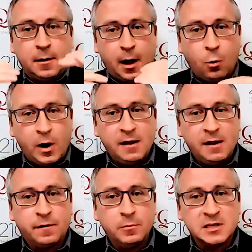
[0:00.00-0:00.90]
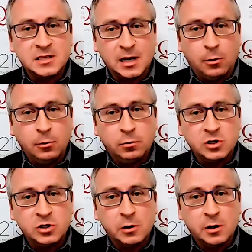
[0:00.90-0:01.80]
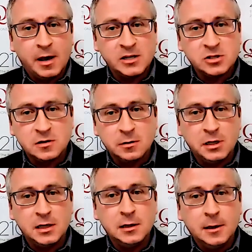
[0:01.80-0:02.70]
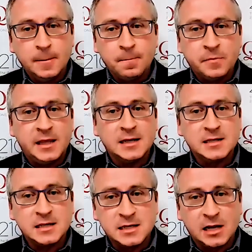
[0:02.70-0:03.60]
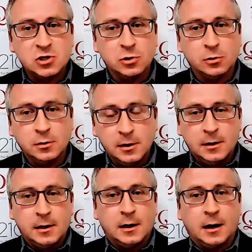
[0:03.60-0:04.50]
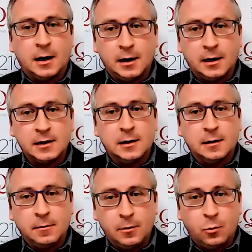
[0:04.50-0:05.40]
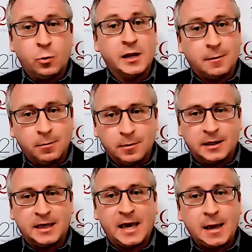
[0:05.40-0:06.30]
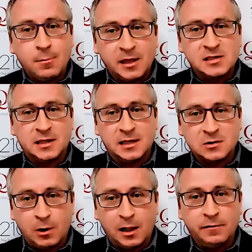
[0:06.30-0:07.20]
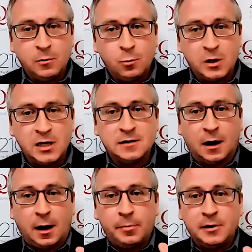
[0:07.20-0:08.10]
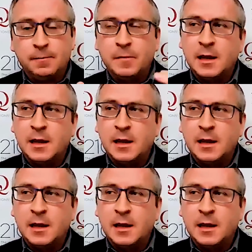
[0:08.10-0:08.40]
away from the south, which we imagine to be the existential uh, re- game that's that's relevant. We need to up it